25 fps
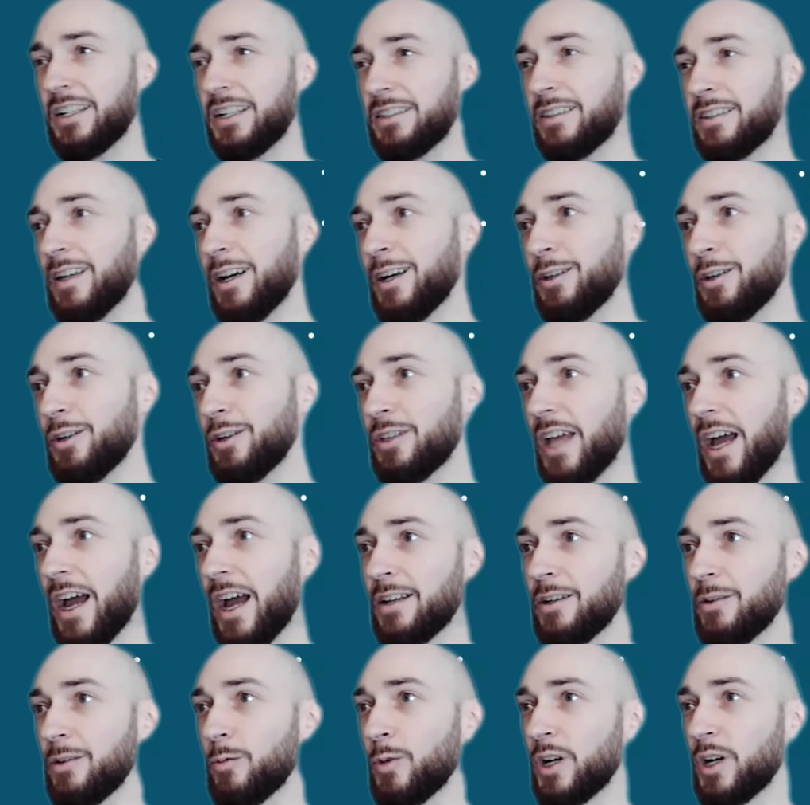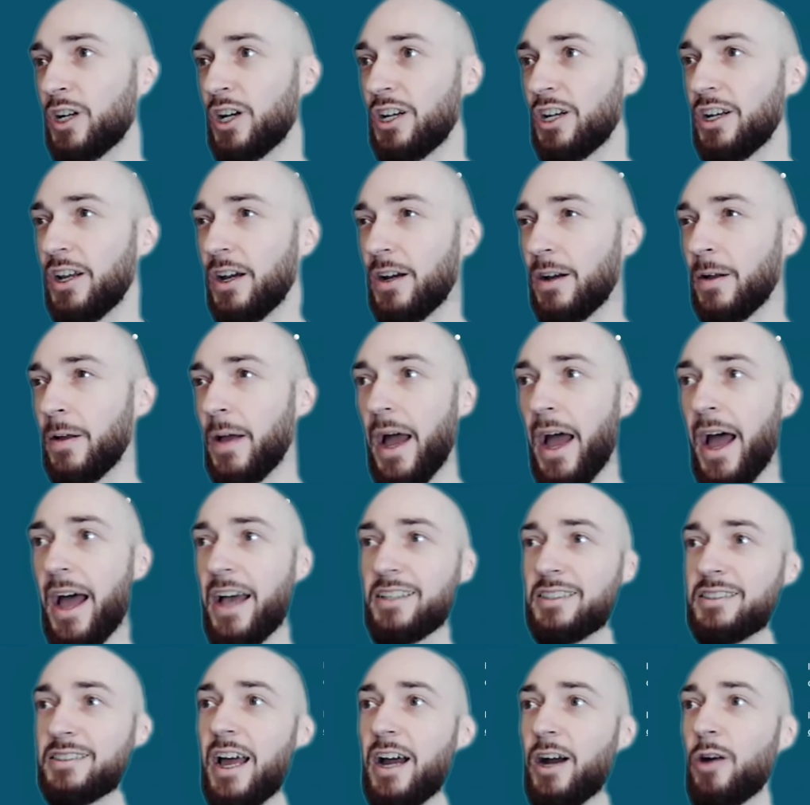tell you that we're gonna
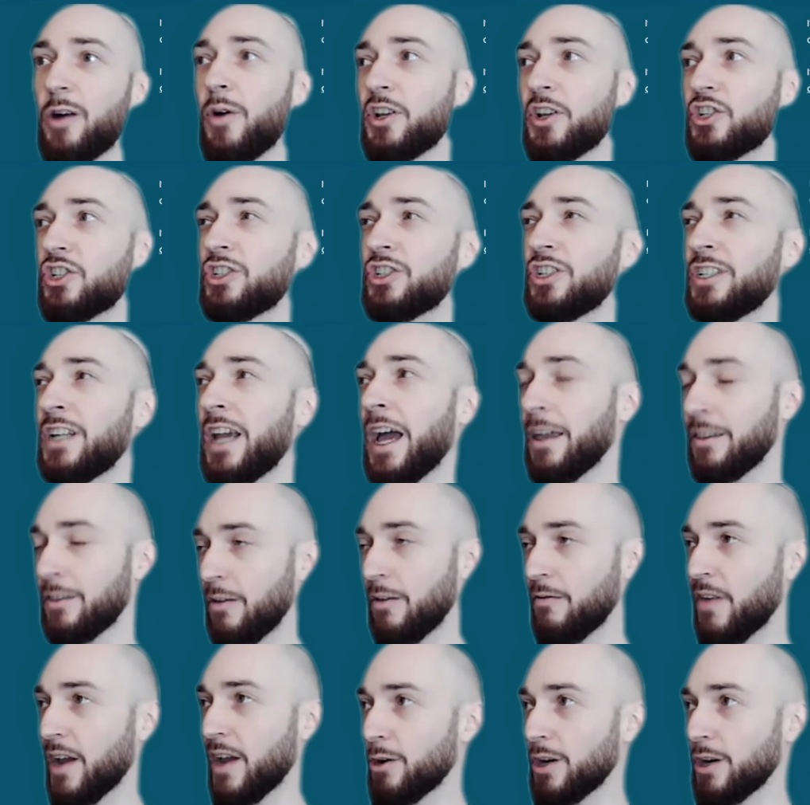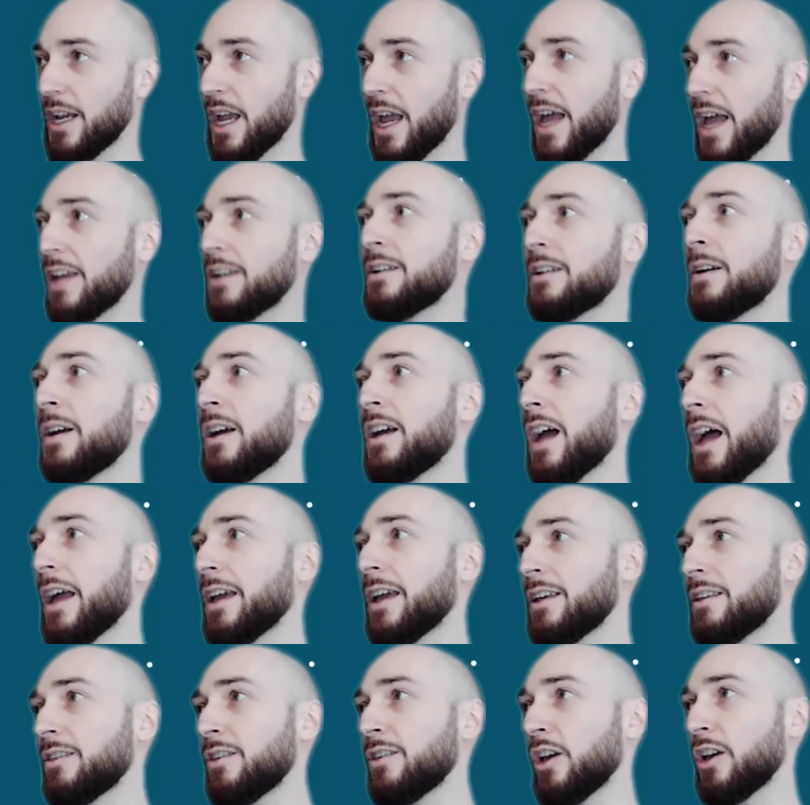ask that question at the very end
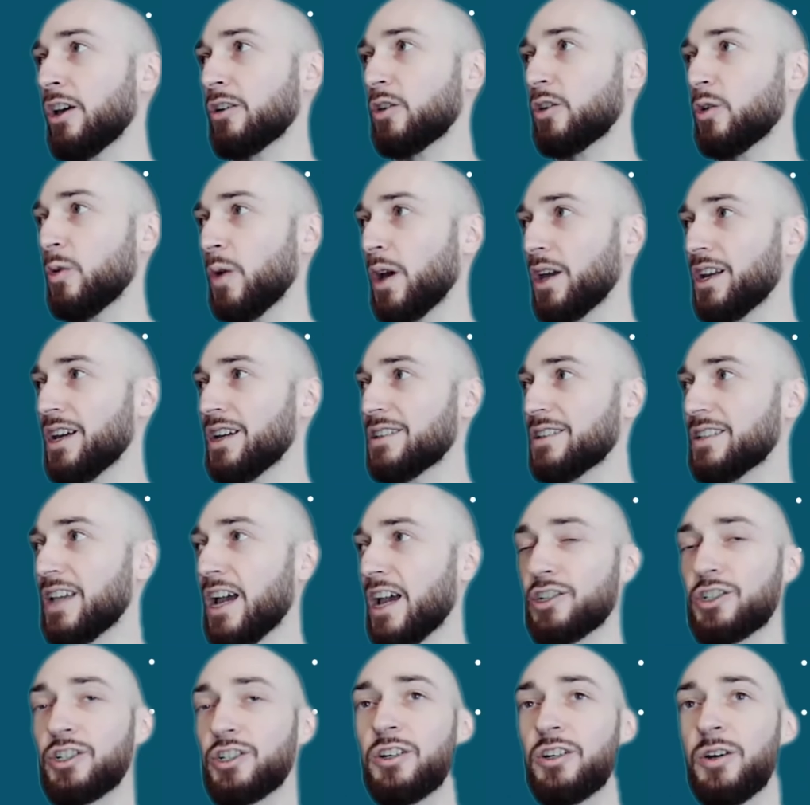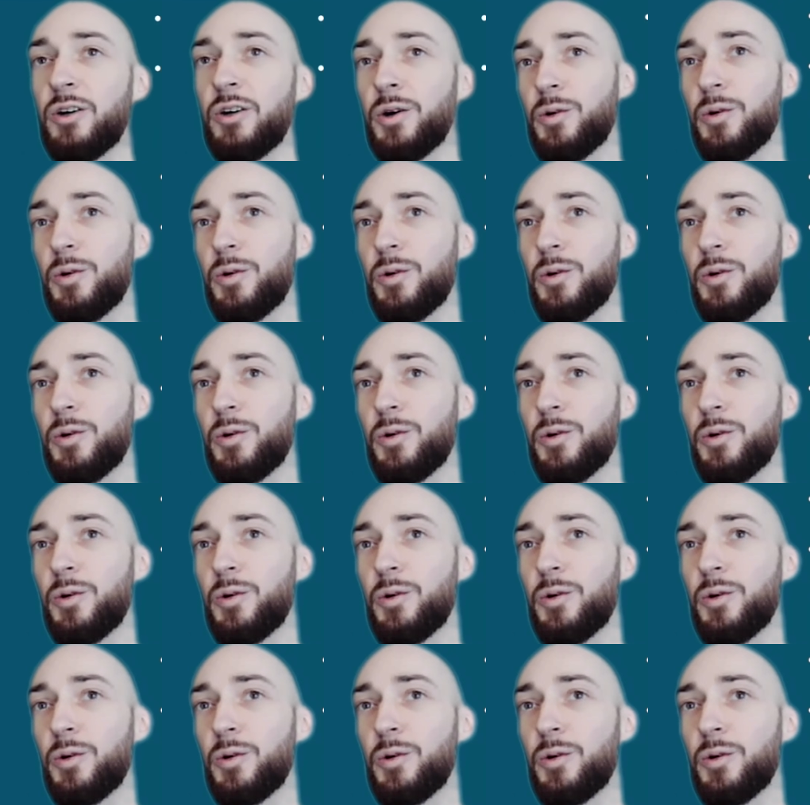in the Q&A session,